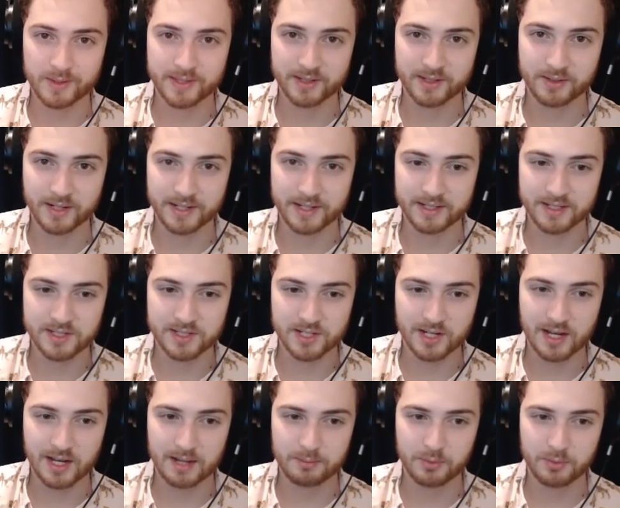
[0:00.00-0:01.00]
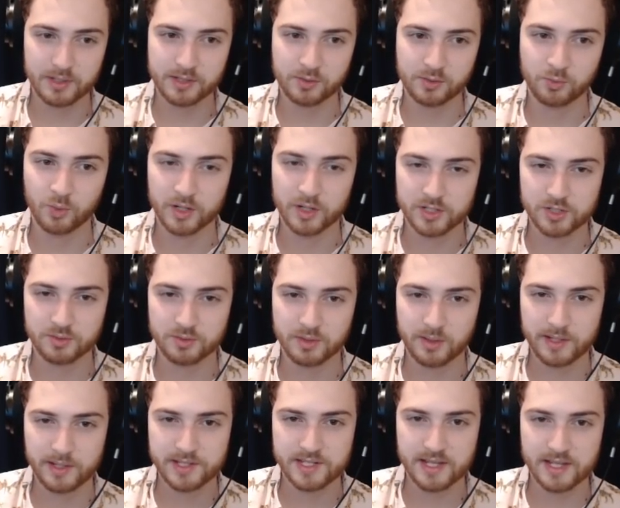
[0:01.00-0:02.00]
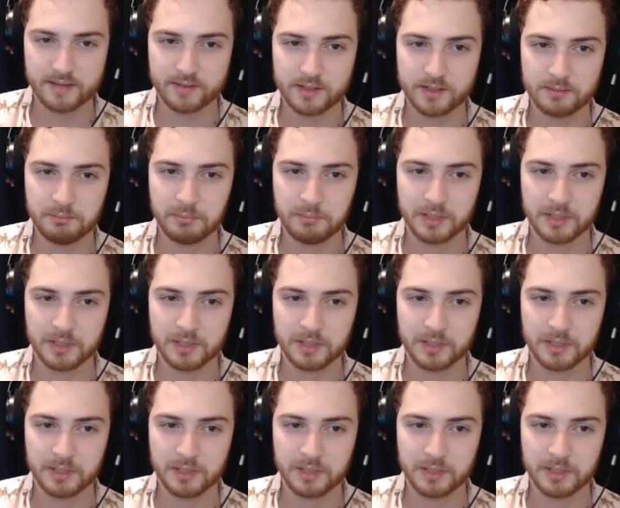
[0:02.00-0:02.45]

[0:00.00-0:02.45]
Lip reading: it, right? It's a comp where you want to roll on 7,